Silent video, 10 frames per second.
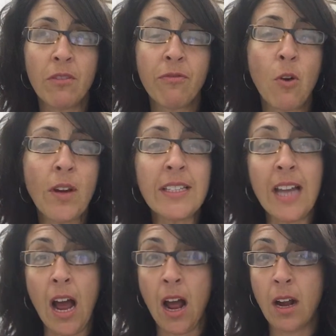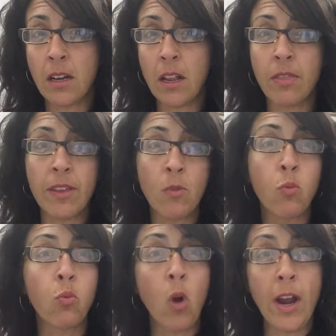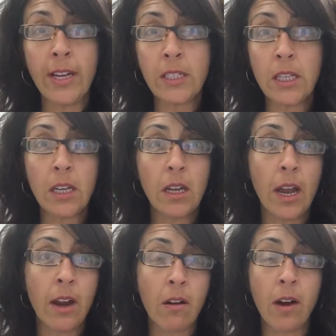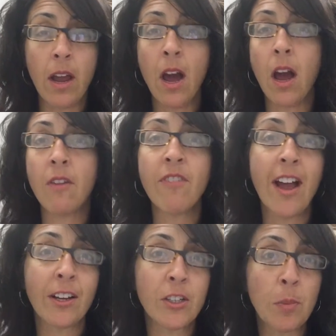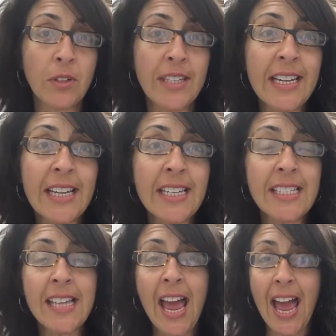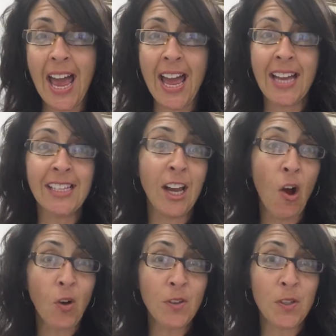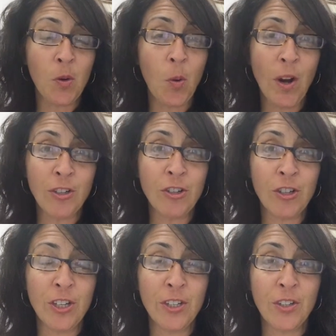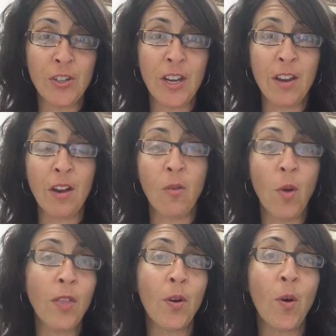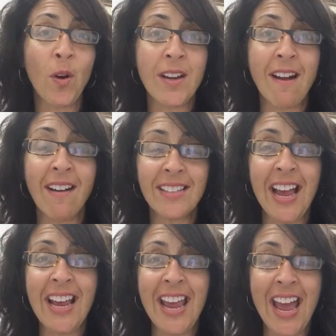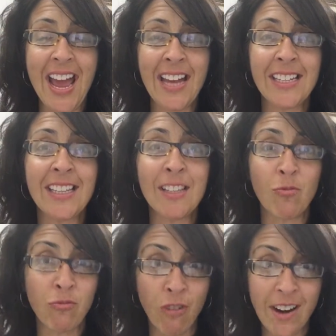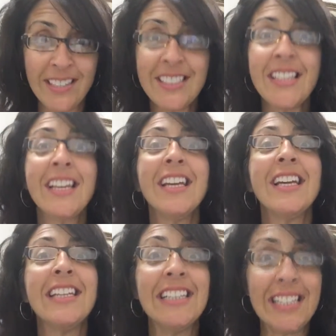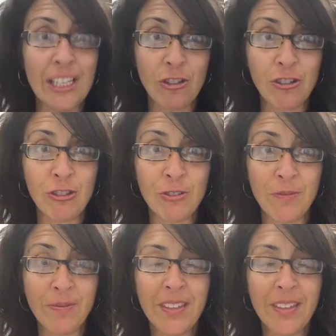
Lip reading: focused on the right area of expertise, and I also questioned whether or not I had the right niche.